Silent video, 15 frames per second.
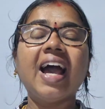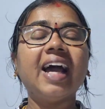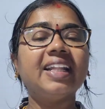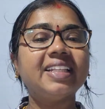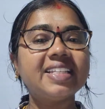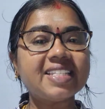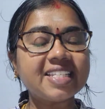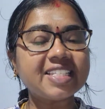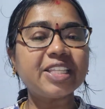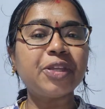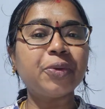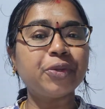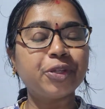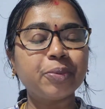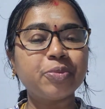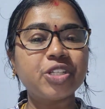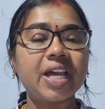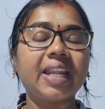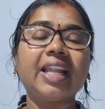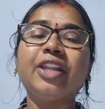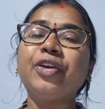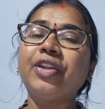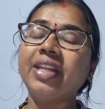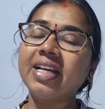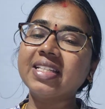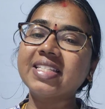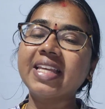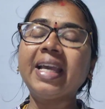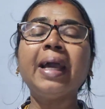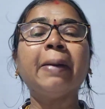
and this is the YouTube channel, your nursing